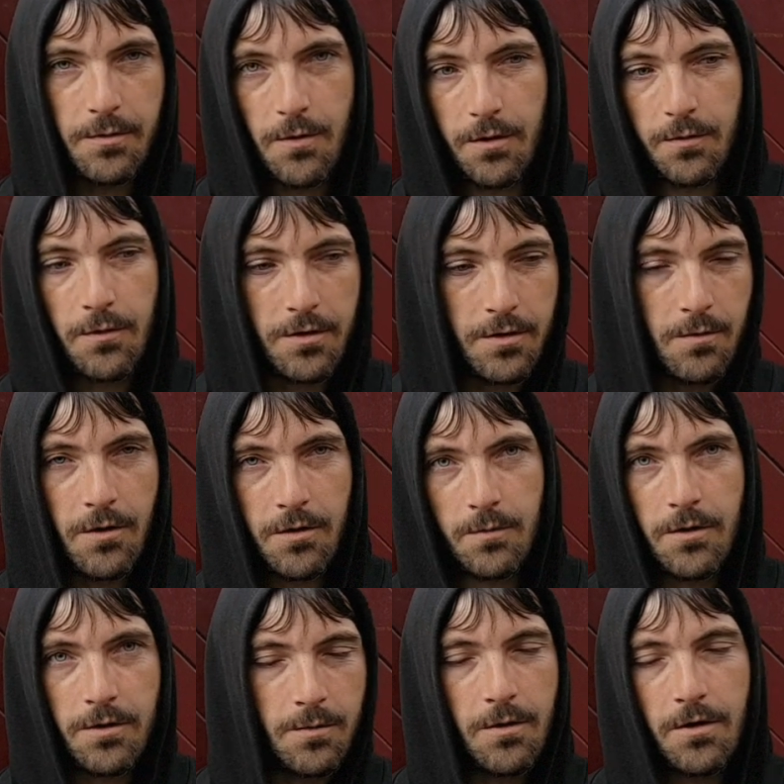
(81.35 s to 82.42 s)

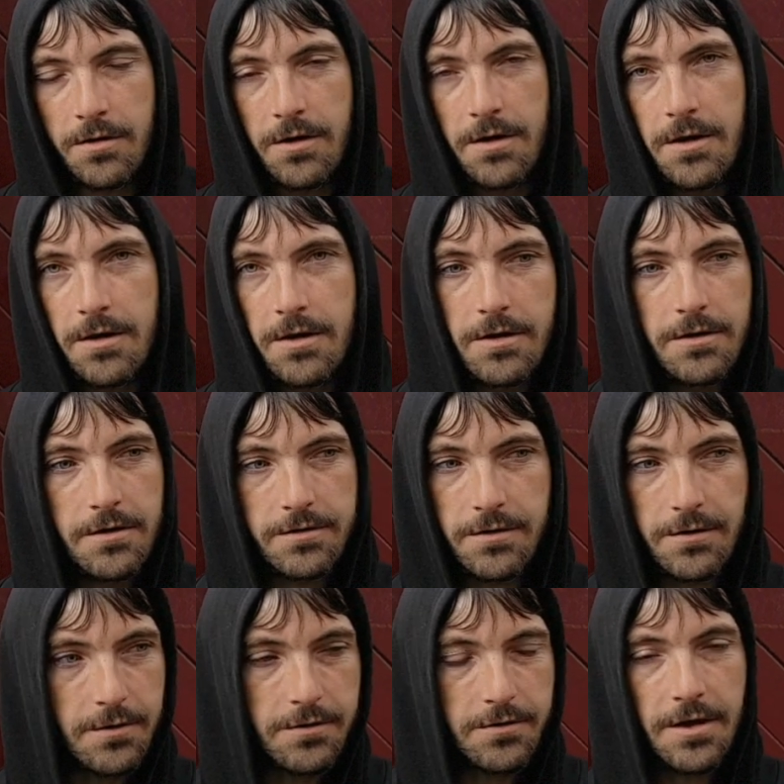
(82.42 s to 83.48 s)
one.
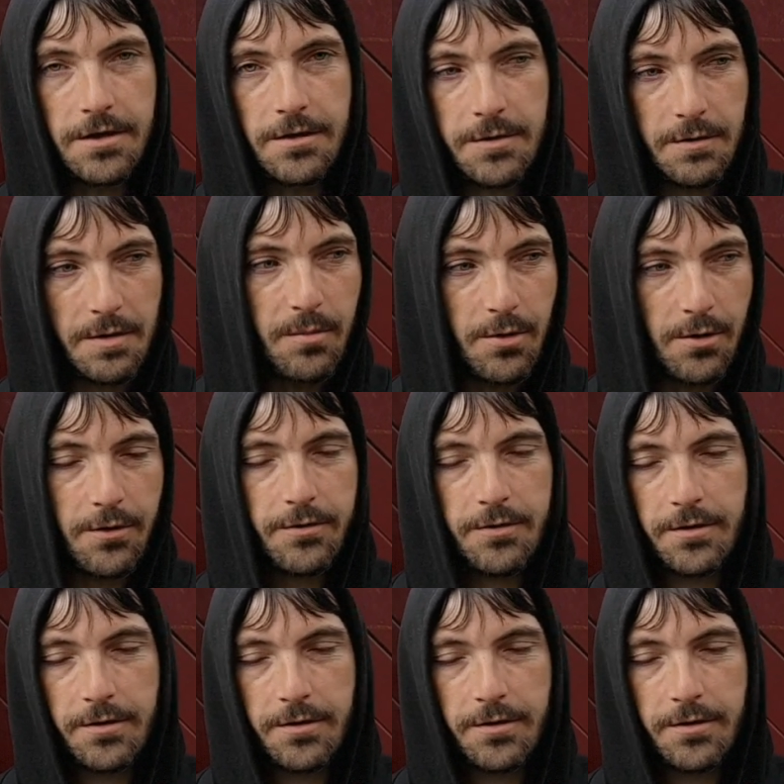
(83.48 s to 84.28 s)
So I just ended up doing both.